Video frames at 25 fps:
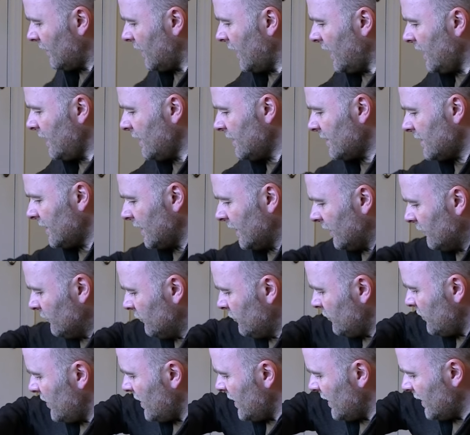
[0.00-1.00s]
is in
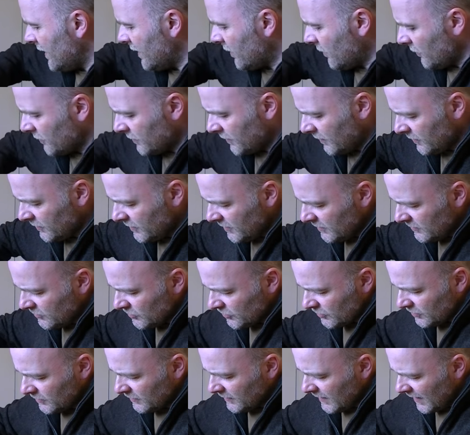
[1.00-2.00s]
really good
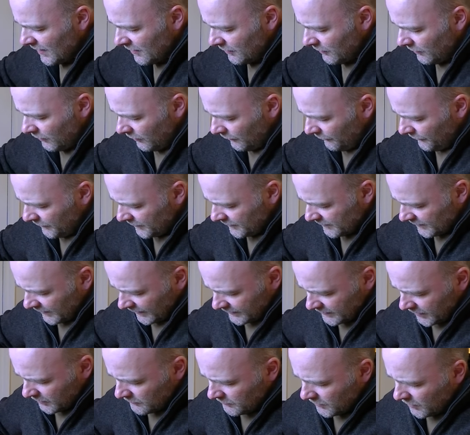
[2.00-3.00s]
condition. Now, obviously,
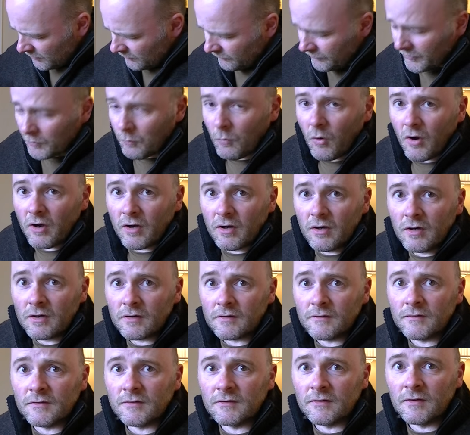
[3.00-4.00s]
I don't know if it
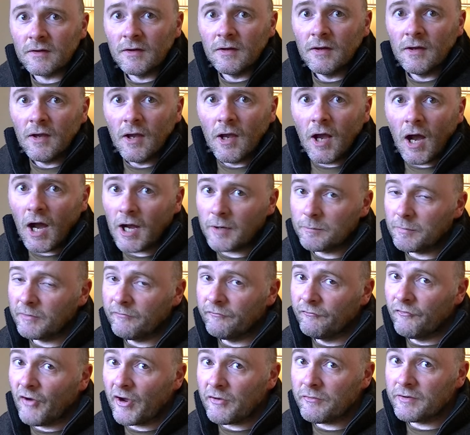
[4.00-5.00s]
works. I'd be
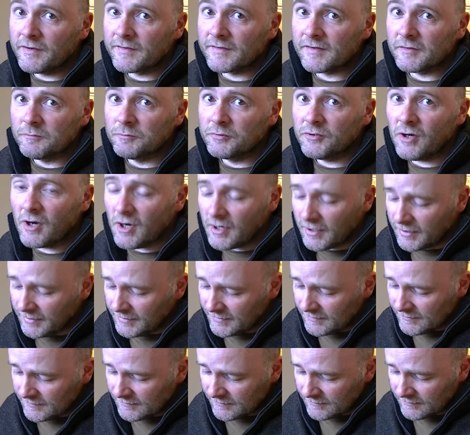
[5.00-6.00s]
very
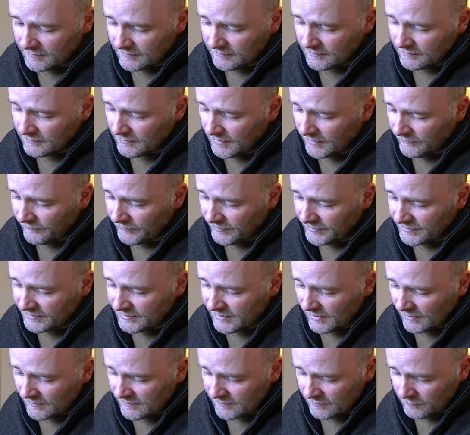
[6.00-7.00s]
surprised if it
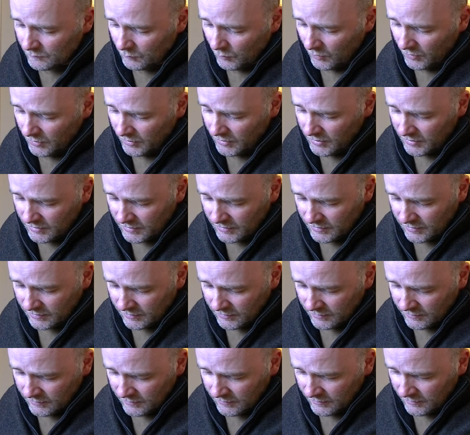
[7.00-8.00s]
doesn't
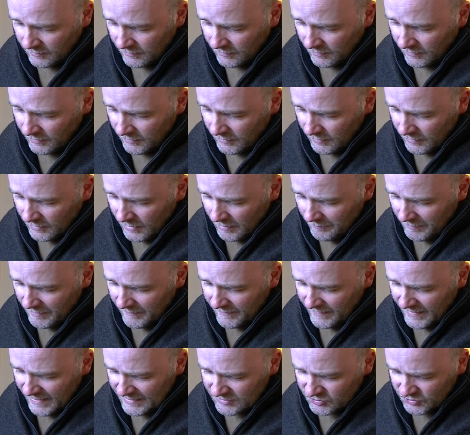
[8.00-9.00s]
work. I
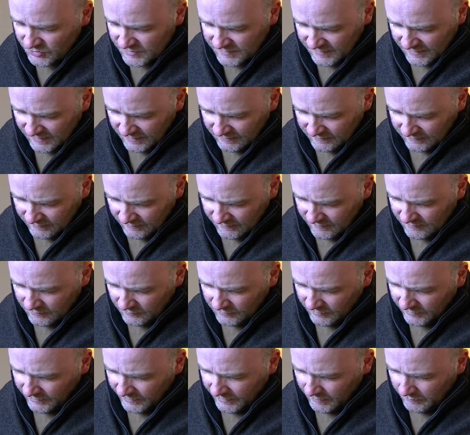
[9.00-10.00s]
mean, the agitator's
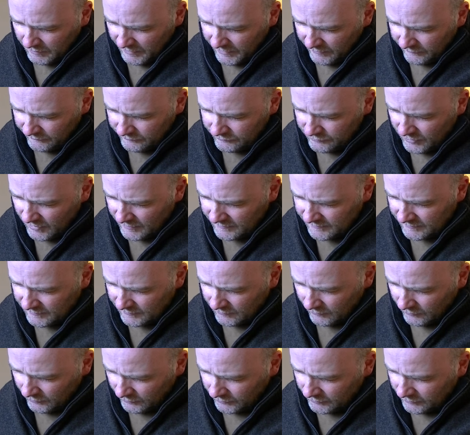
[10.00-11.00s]
got a little bit of
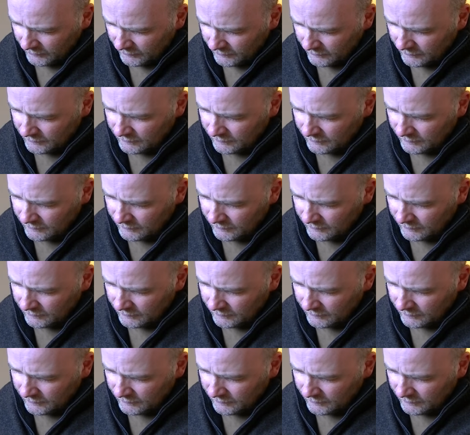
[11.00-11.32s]
rust on.